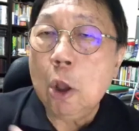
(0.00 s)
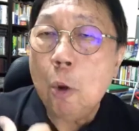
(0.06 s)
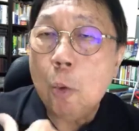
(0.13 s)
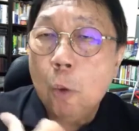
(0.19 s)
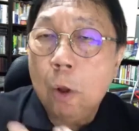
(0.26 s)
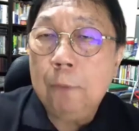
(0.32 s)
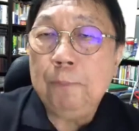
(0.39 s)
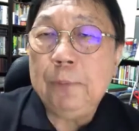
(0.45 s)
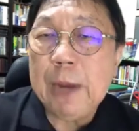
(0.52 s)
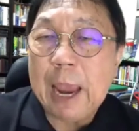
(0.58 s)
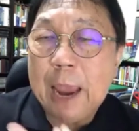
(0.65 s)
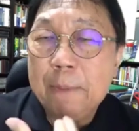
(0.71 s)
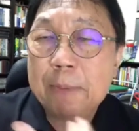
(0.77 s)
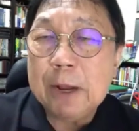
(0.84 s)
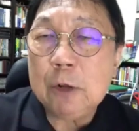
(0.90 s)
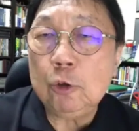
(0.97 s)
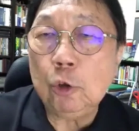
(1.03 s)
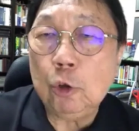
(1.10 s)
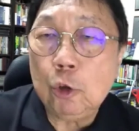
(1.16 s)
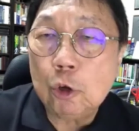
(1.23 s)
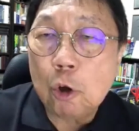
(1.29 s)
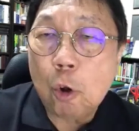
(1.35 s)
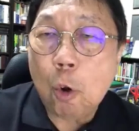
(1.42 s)
would be able to
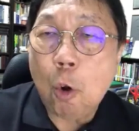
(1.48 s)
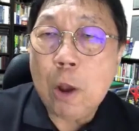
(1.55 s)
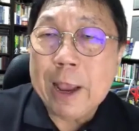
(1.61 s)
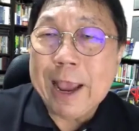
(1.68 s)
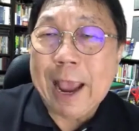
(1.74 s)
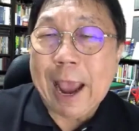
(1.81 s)
grow